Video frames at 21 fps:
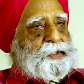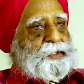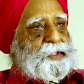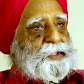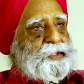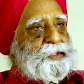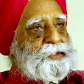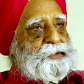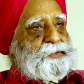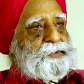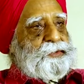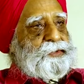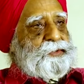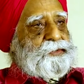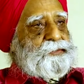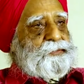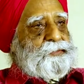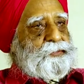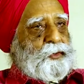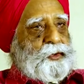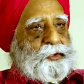And
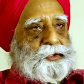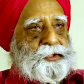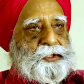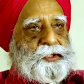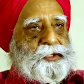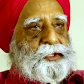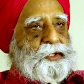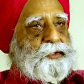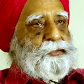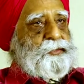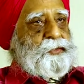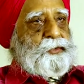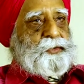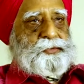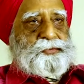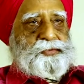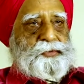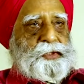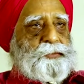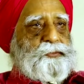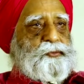walking around
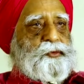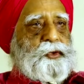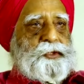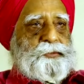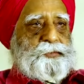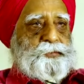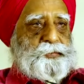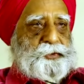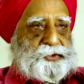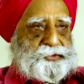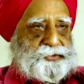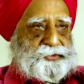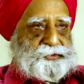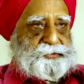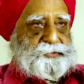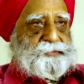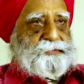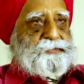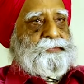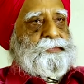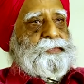also, I'm quite brisk
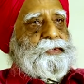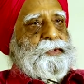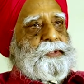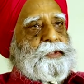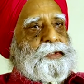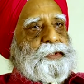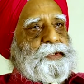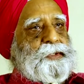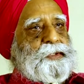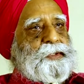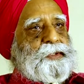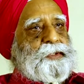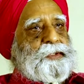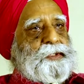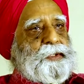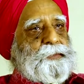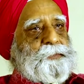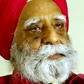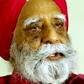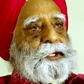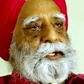
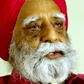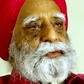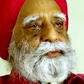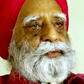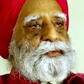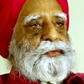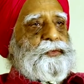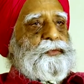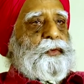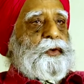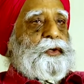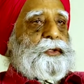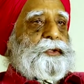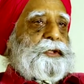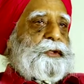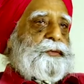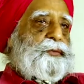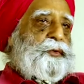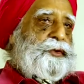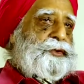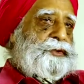compared to what
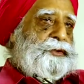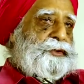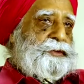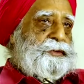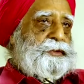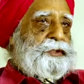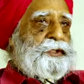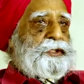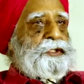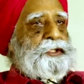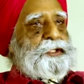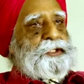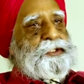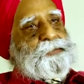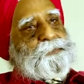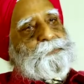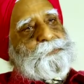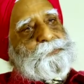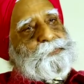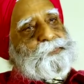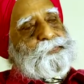it was
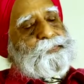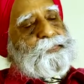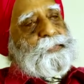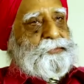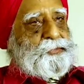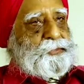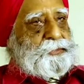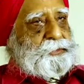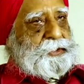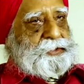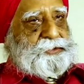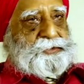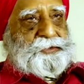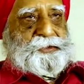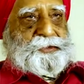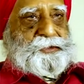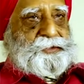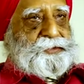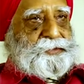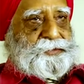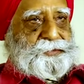earlier. It was
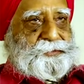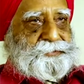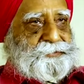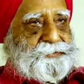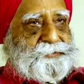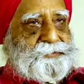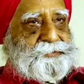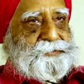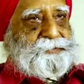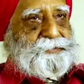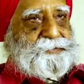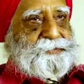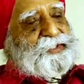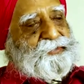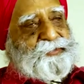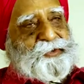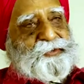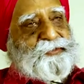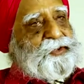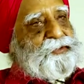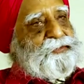excellent.
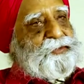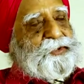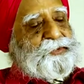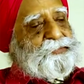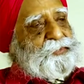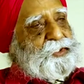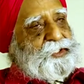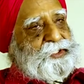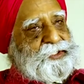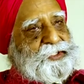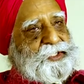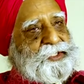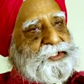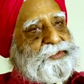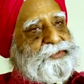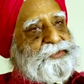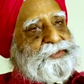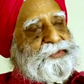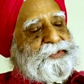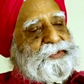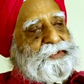Everyone was very
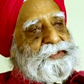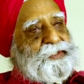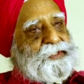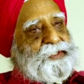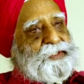nice.